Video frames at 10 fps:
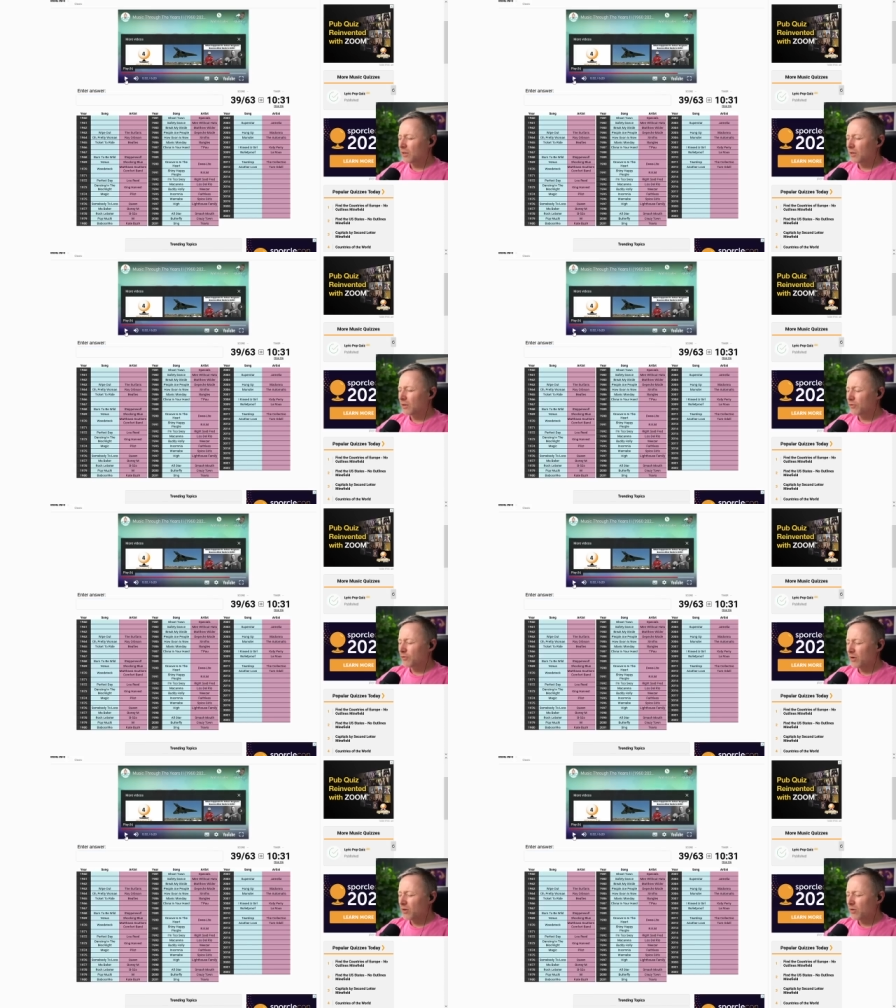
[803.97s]
Oh
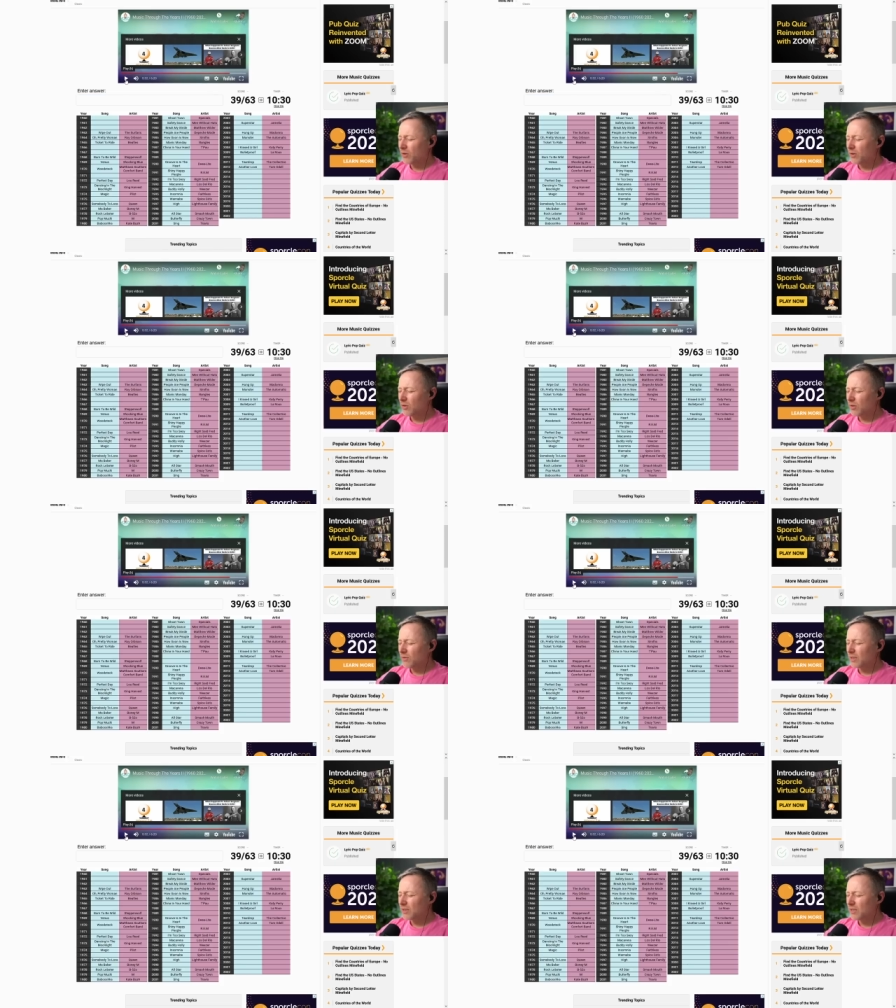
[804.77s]
fuck! Who, who
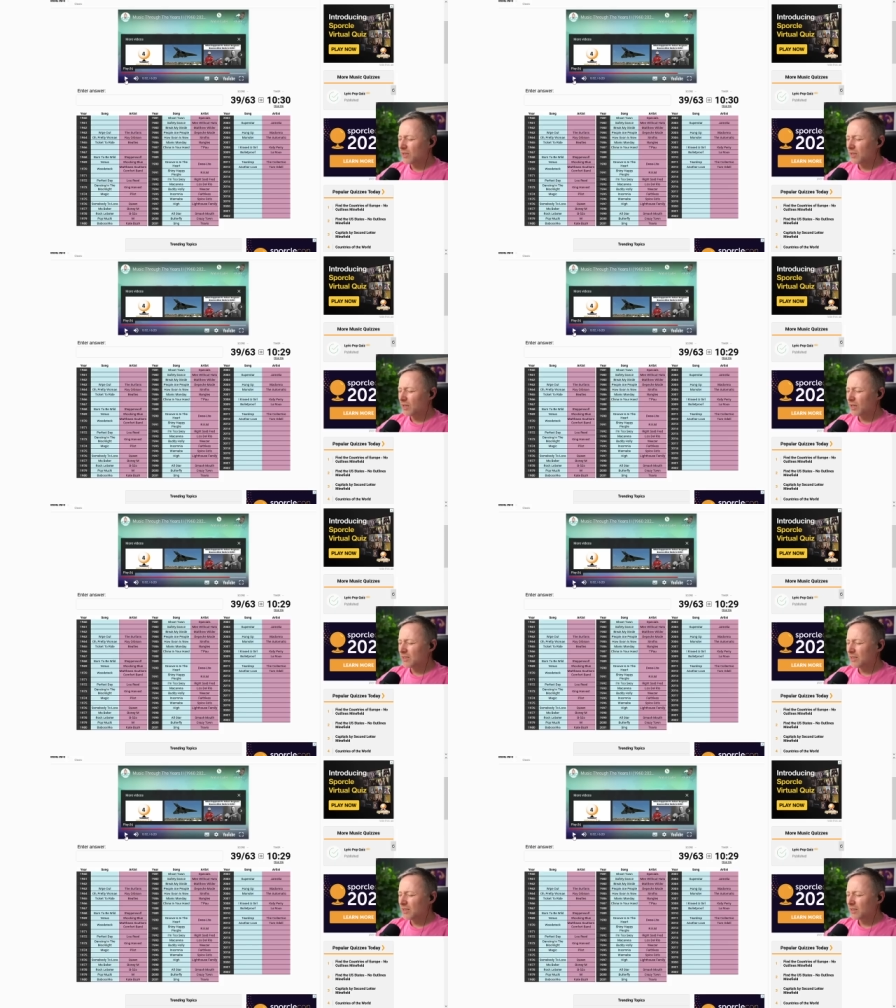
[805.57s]
even is that? Is that?